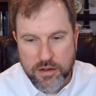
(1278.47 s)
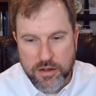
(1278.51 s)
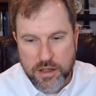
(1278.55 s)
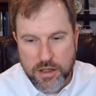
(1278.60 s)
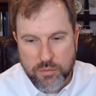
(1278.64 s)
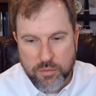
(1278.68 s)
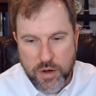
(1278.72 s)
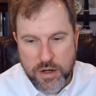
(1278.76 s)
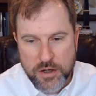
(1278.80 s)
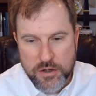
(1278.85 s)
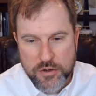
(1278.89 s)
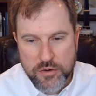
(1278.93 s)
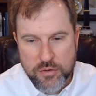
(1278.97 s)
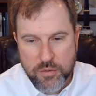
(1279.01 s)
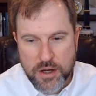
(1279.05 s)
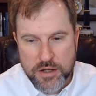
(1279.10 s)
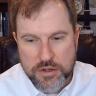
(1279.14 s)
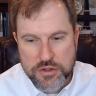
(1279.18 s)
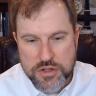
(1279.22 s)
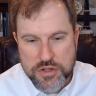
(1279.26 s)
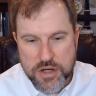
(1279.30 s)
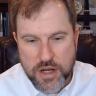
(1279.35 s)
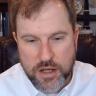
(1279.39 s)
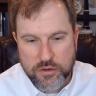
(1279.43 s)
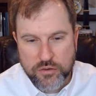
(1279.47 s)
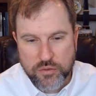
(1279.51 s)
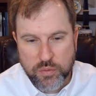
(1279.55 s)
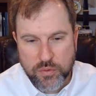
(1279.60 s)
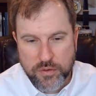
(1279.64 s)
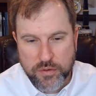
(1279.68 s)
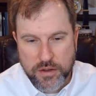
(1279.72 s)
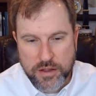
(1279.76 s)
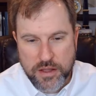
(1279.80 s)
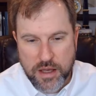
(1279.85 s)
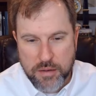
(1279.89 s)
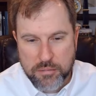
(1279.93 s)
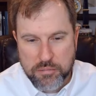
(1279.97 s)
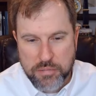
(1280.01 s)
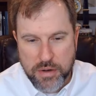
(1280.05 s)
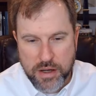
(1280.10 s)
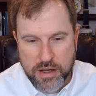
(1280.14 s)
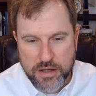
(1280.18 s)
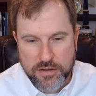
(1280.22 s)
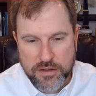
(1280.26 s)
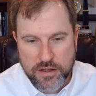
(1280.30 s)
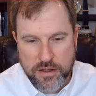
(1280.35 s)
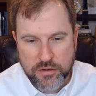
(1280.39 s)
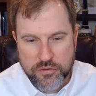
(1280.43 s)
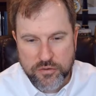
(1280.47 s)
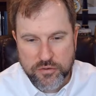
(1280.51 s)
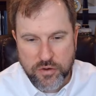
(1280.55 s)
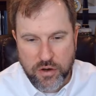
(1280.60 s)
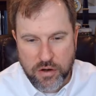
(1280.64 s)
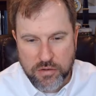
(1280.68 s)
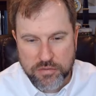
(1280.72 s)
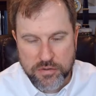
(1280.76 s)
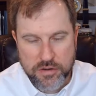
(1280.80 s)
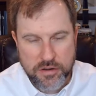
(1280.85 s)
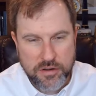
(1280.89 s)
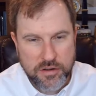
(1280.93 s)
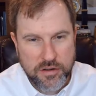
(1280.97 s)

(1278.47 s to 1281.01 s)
and ready to write checks when the campaign kicks off.